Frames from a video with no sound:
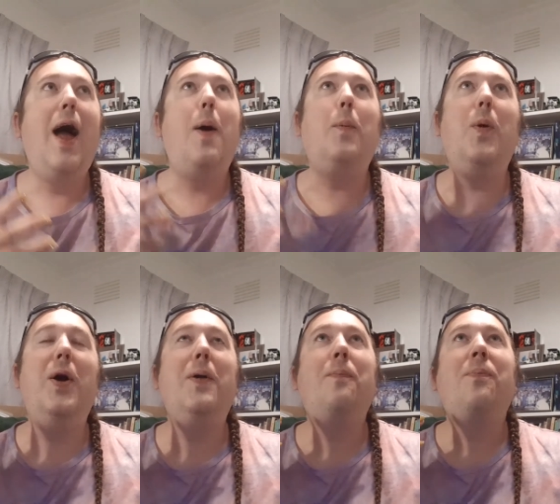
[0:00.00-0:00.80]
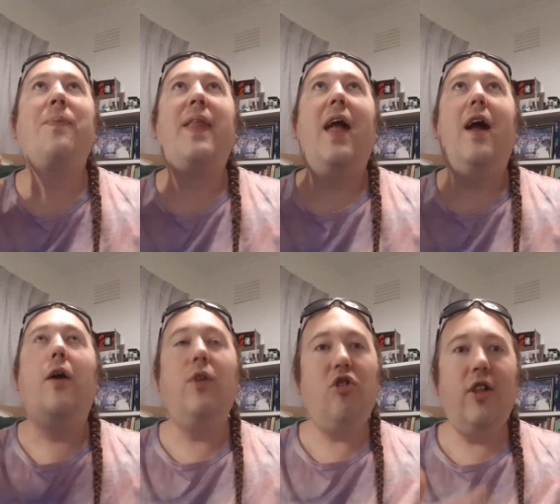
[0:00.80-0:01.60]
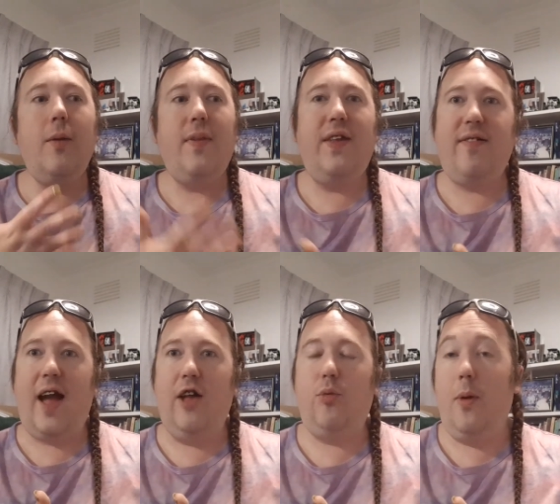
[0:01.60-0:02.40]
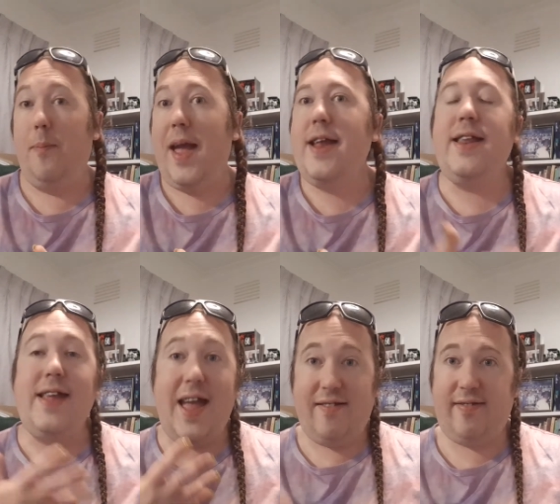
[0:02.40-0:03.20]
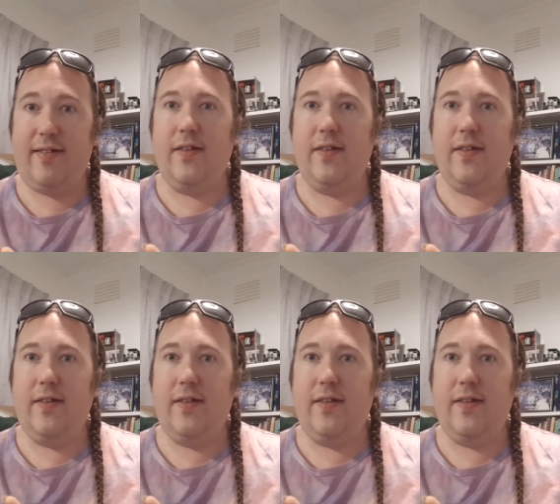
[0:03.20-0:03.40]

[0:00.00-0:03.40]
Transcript: were originally, when these cards were made, yes,